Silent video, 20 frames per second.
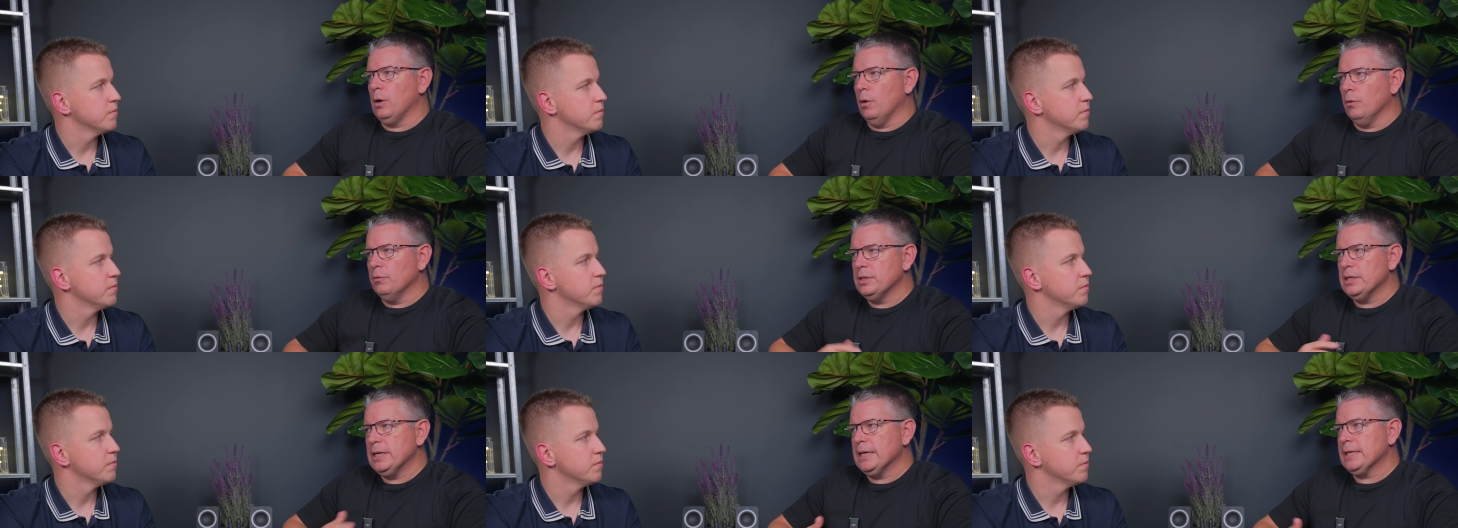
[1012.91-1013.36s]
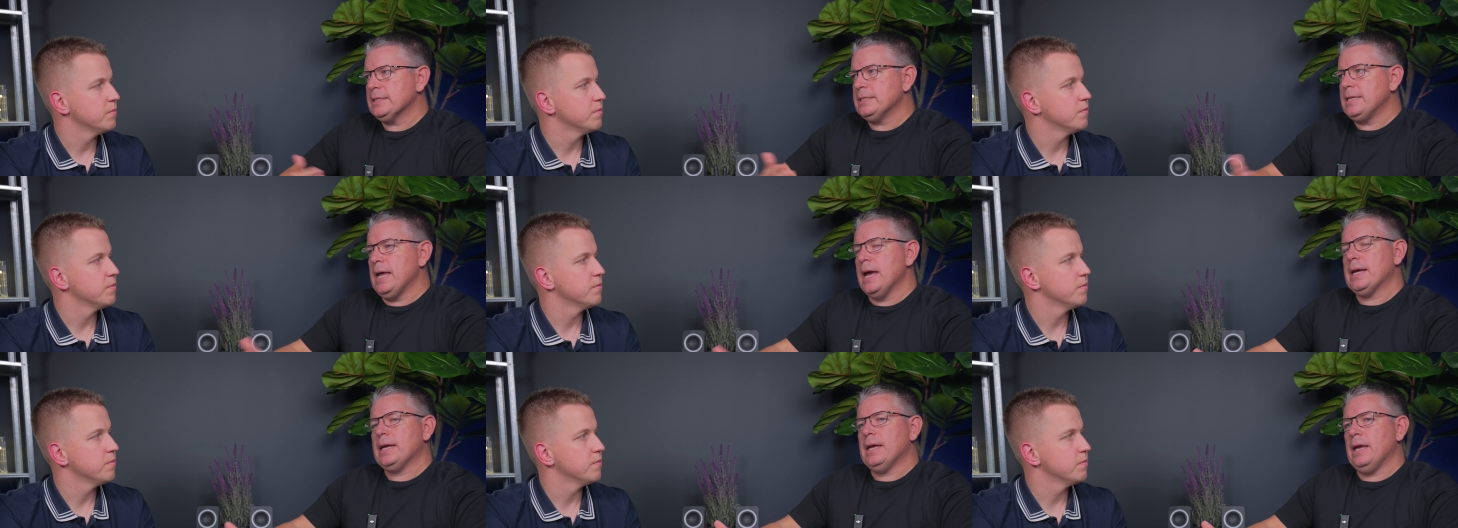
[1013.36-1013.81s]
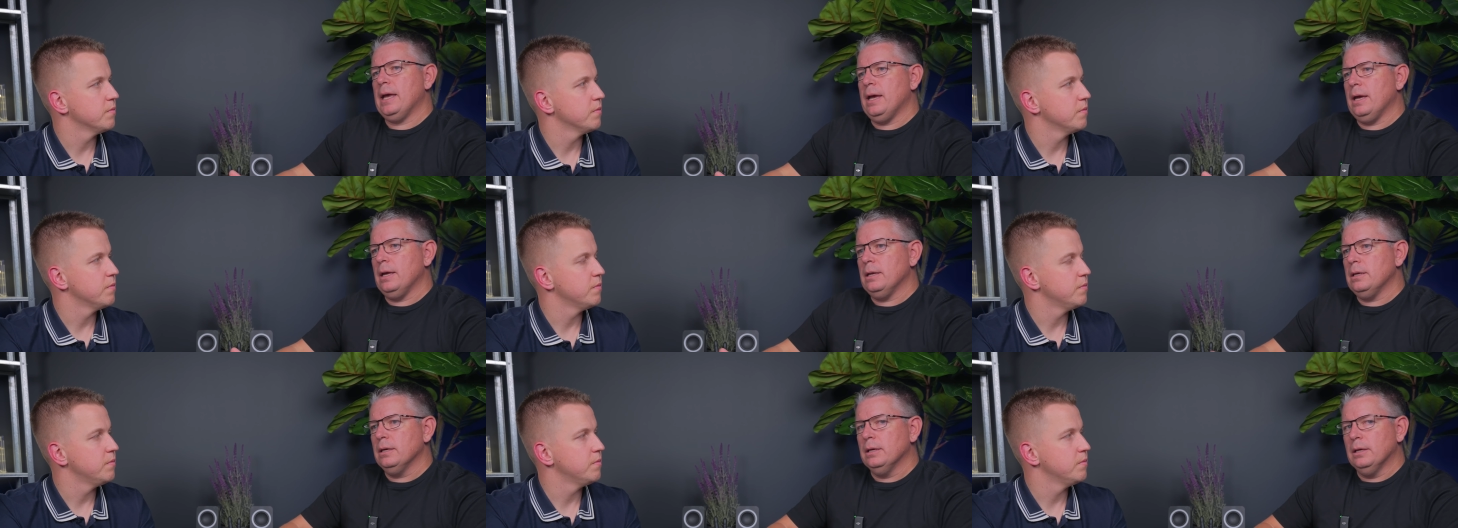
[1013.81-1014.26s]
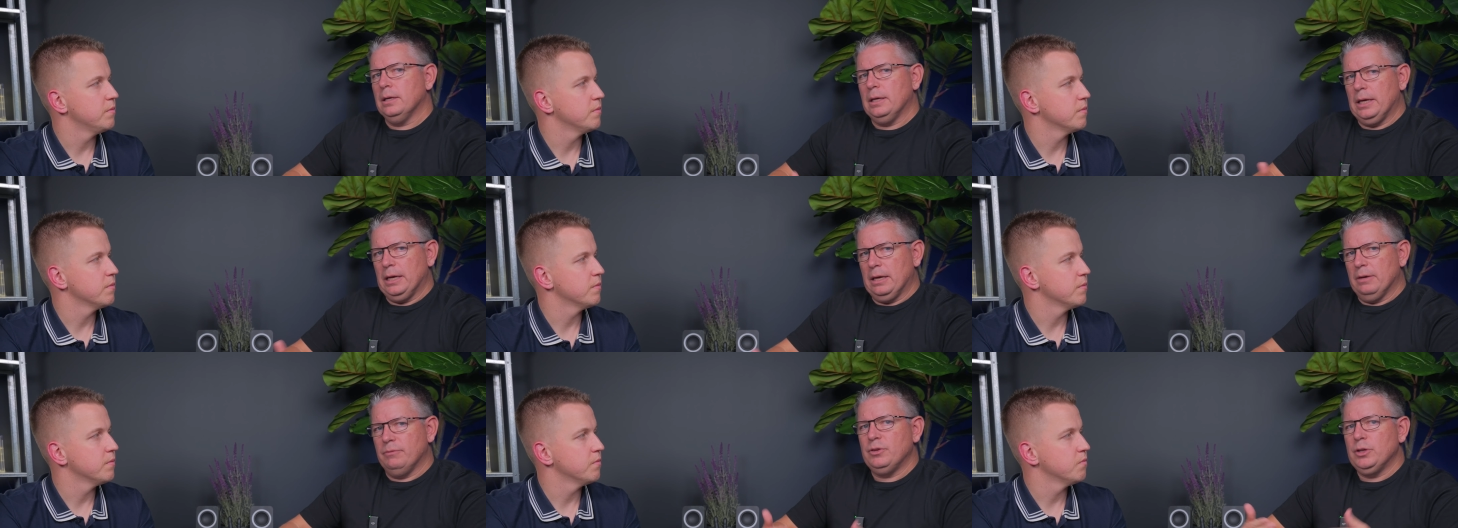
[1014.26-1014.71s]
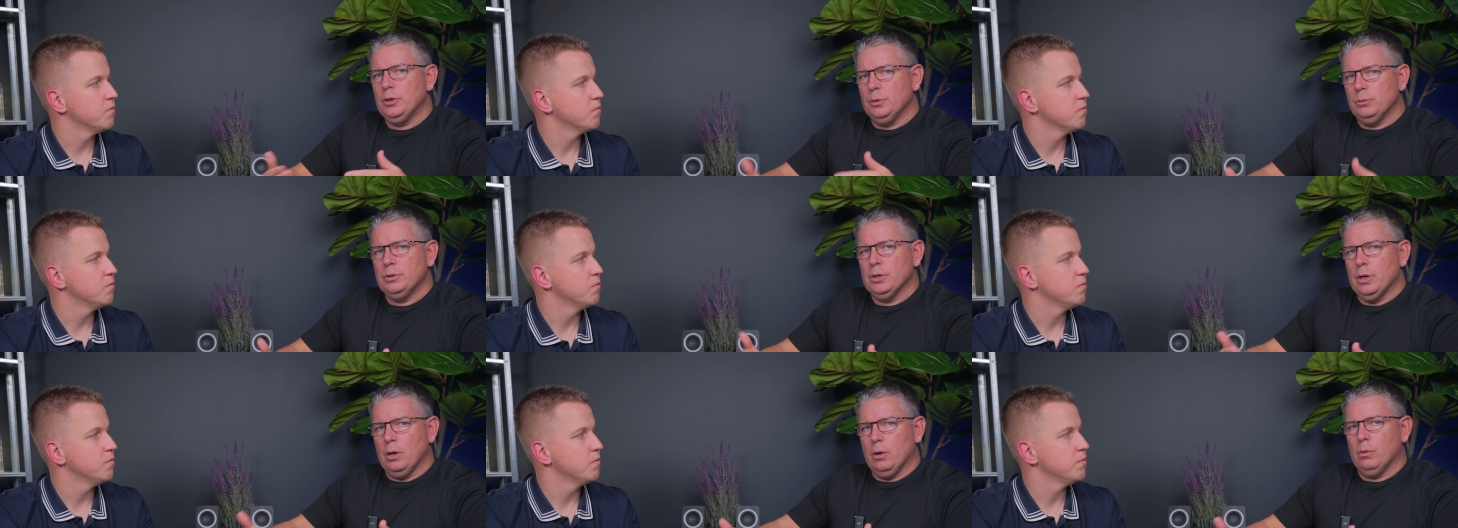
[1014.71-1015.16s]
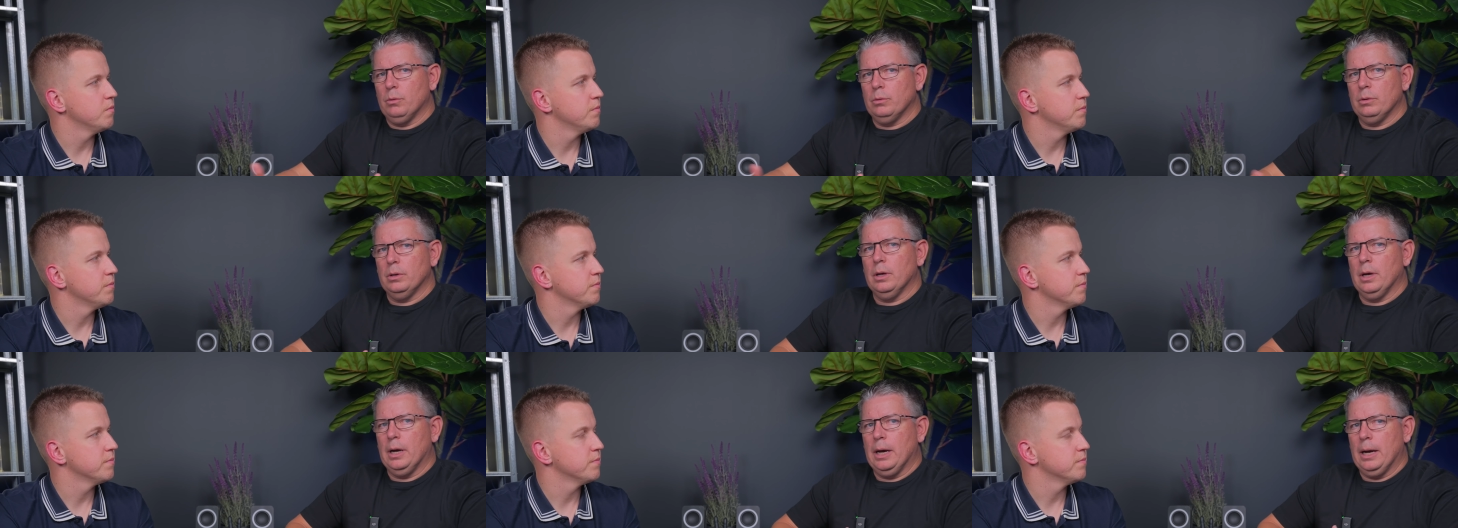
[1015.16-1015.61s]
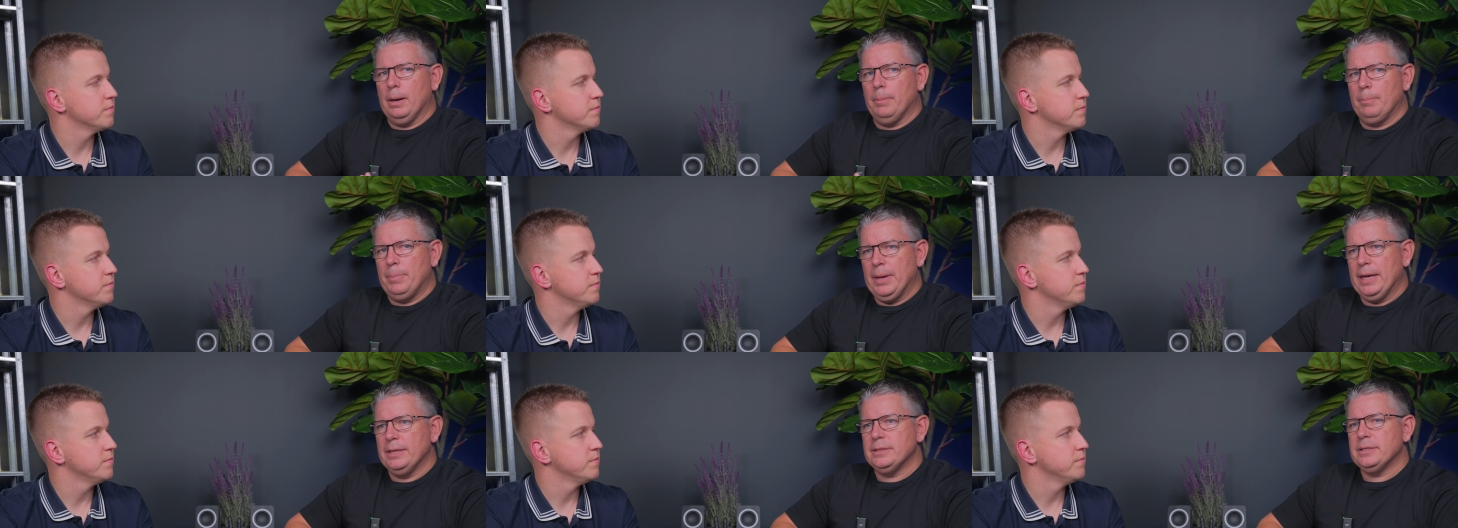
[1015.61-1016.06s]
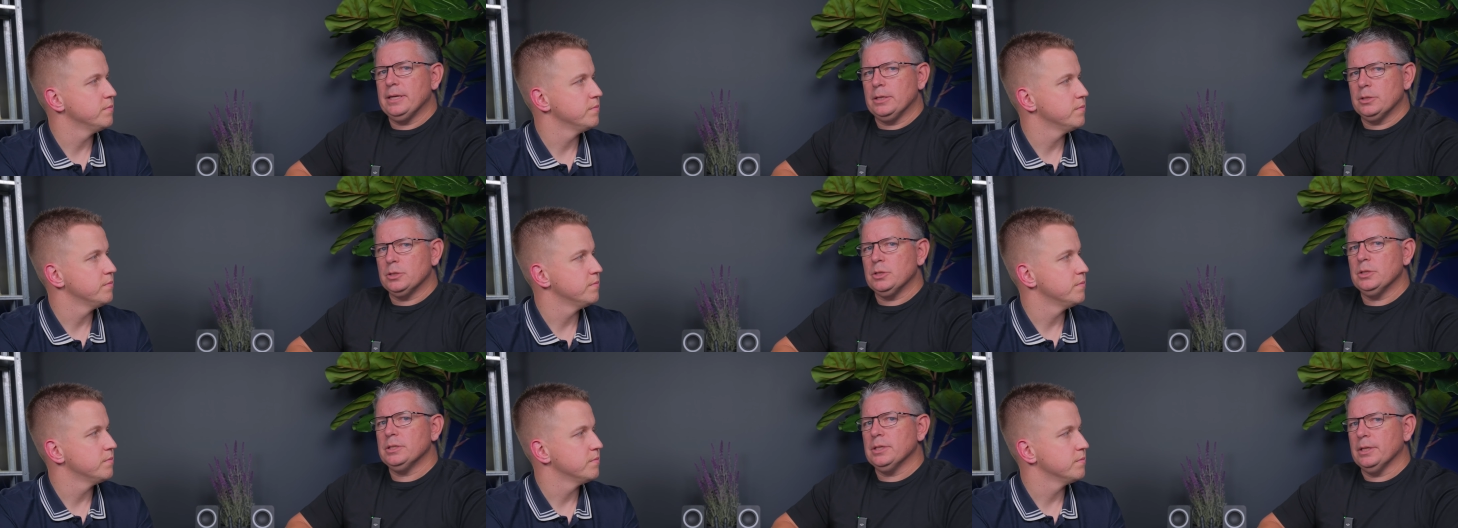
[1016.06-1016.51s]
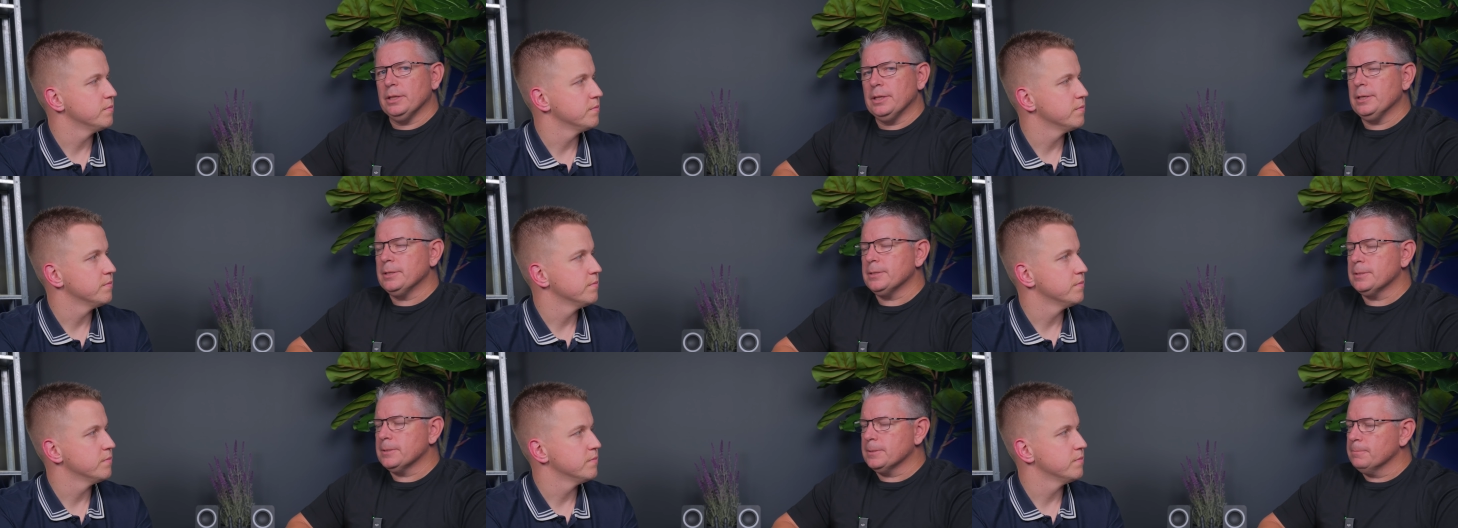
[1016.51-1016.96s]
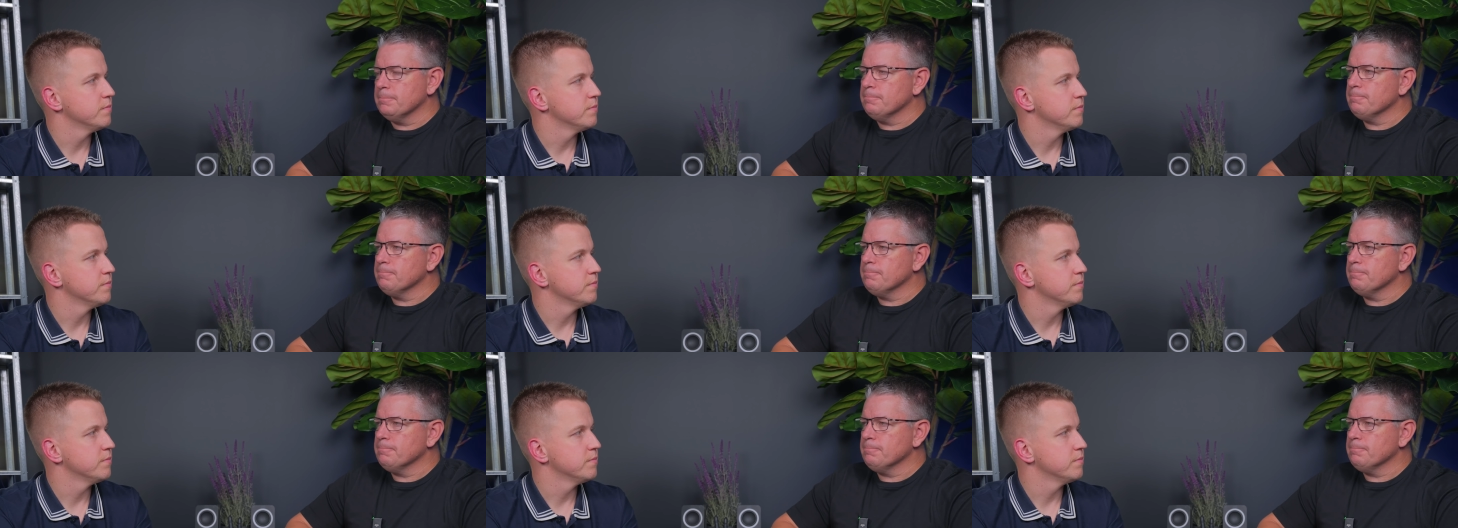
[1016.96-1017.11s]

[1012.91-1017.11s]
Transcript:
Speaker 1: over the next decade if you don't uh, pay attention to this.